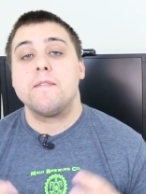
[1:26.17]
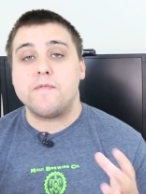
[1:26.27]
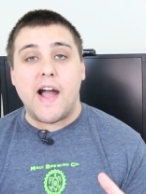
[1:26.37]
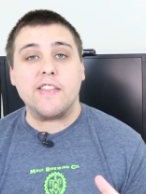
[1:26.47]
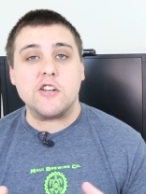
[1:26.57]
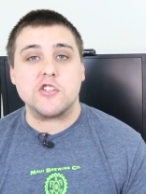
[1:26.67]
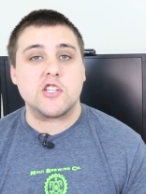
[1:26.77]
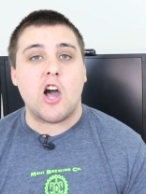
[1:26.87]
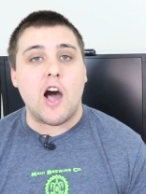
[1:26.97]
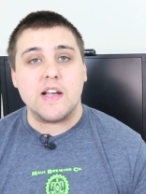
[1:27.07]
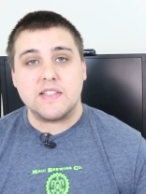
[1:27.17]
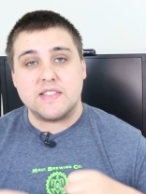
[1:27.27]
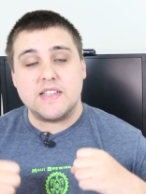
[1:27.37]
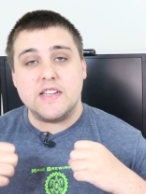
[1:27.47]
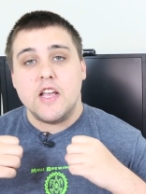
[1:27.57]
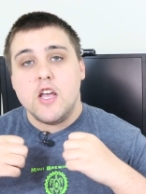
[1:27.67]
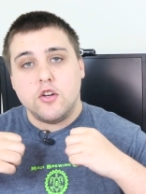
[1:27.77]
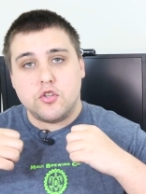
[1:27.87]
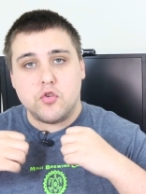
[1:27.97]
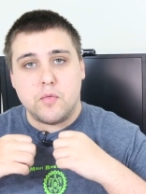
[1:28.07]
finally just caused it
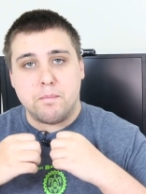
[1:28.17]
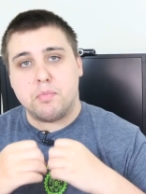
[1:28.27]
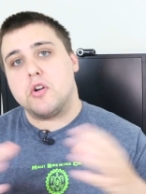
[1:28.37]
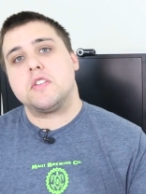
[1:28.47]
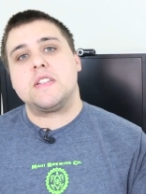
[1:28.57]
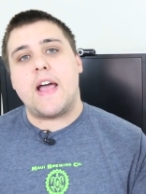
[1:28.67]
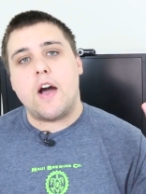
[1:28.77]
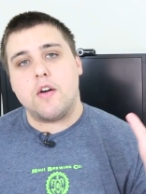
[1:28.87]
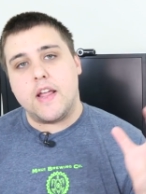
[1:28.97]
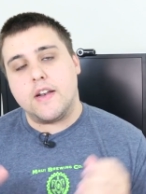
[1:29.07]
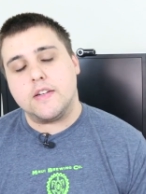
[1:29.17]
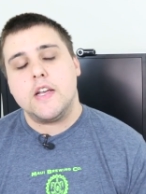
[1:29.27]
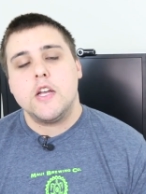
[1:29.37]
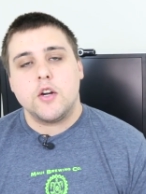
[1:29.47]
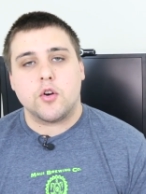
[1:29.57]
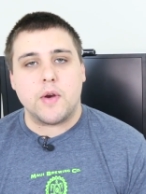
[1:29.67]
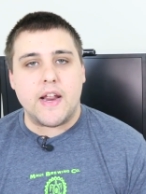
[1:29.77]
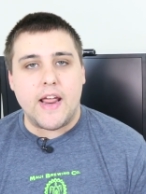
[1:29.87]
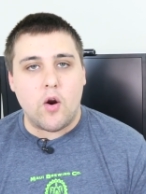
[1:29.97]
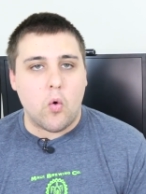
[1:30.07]
to burst out and
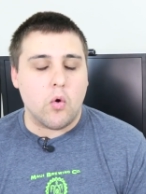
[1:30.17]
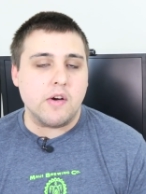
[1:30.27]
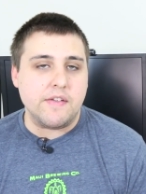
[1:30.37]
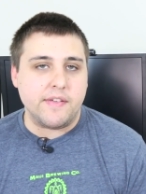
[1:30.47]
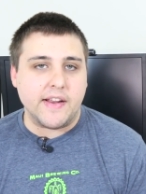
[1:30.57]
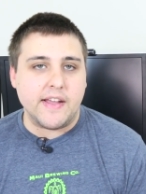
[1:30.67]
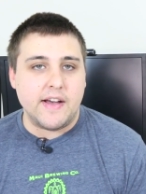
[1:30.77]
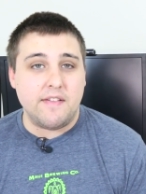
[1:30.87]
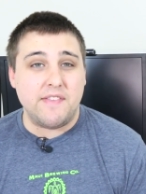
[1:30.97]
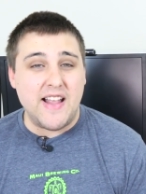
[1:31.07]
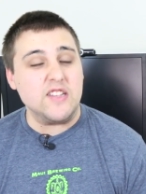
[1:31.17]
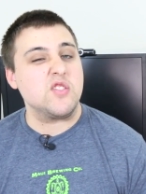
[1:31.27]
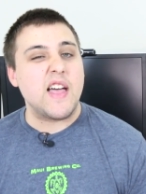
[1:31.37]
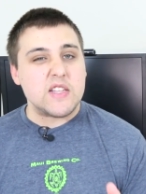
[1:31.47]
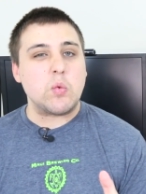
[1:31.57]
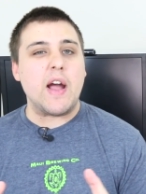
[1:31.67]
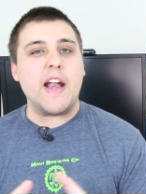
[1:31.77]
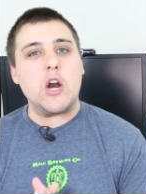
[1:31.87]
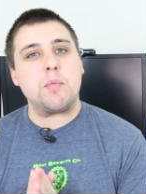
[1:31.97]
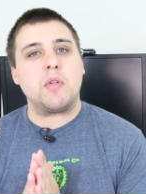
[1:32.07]
create a horrific event. So that's why
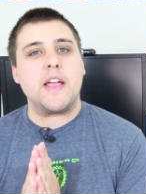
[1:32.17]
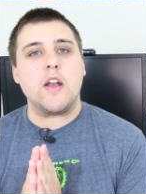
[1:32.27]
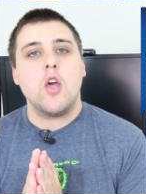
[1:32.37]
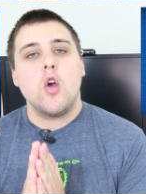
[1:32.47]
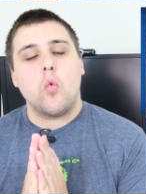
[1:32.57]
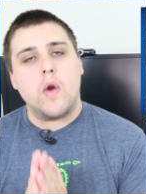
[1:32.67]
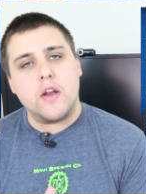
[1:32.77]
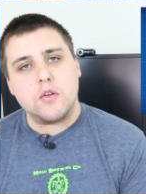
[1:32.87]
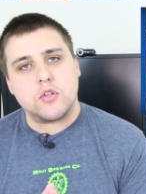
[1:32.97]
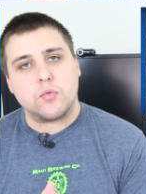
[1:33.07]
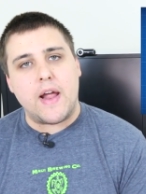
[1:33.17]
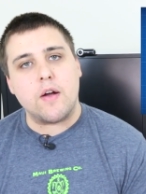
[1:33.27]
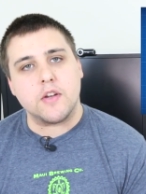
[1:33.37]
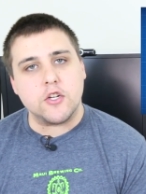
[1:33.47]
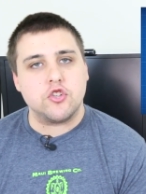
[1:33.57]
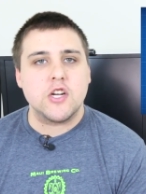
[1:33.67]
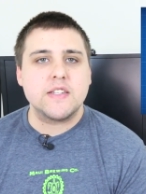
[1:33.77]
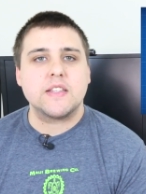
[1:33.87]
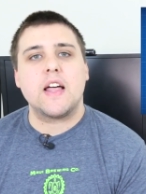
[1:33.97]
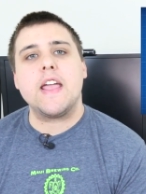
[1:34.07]
airplane windows are rounded,
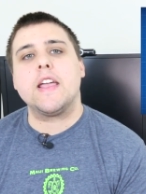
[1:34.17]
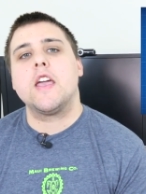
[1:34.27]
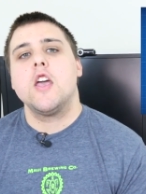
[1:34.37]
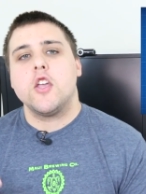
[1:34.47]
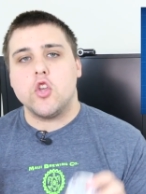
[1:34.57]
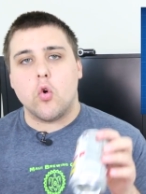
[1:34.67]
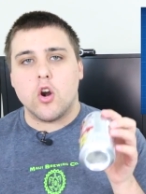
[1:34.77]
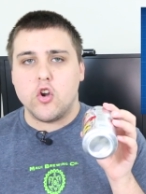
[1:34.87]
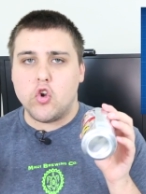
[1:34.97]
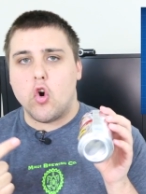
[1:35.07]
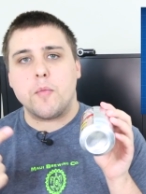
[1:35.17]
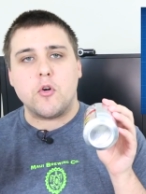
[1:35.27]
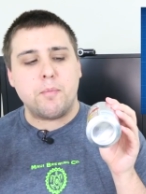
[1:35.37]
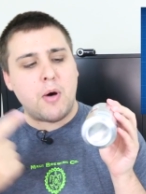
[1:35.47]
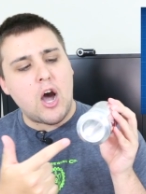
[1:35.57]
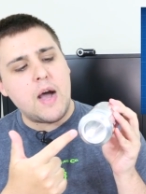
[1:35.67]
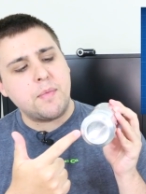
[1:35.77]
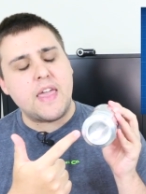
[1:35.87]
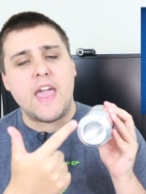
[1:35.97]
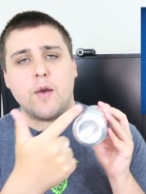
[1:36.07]
just like your normal
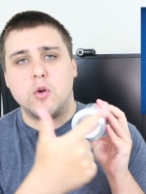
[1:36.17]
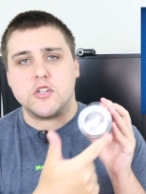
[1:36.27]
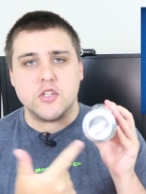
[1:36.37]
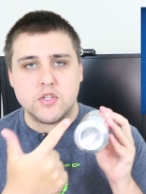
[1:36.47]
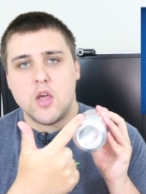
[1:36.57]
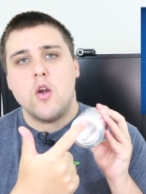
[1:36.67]
pop can, which is